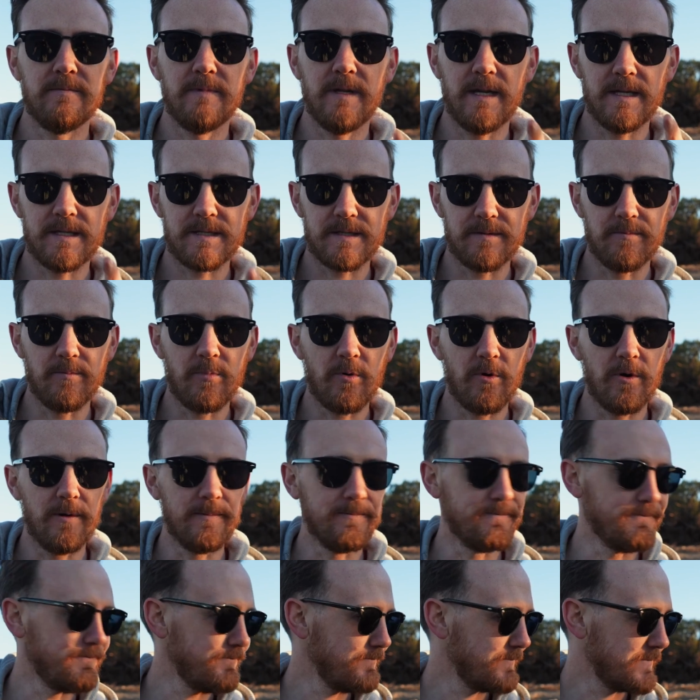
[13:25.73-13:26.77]
That's
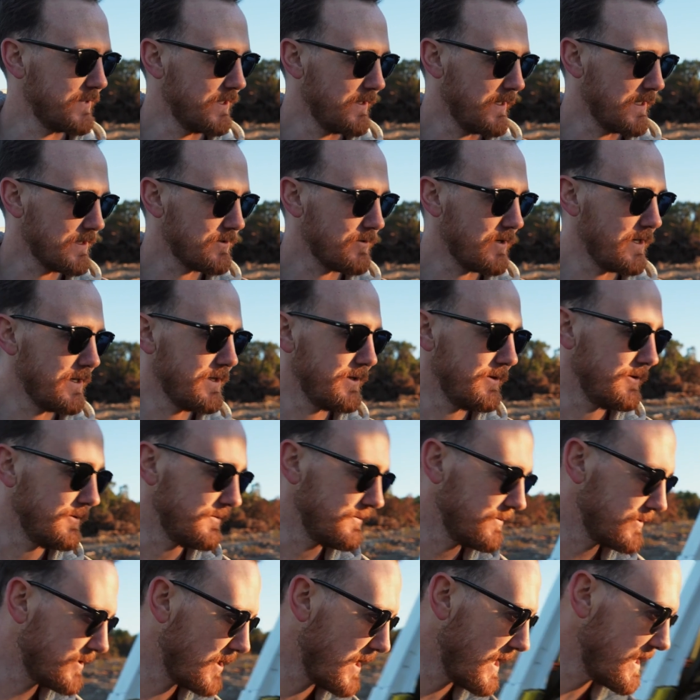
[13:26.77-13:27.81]
important. So that's what I do.
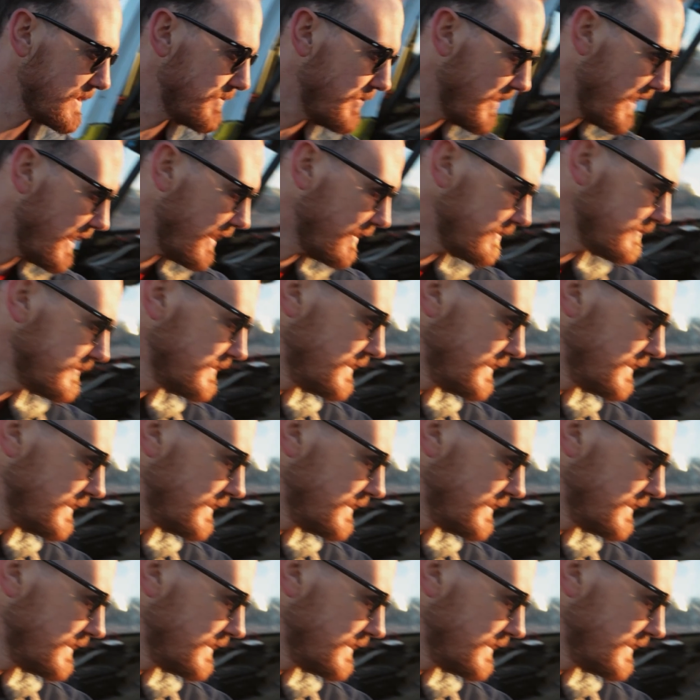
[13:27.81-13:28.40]
Trash bag,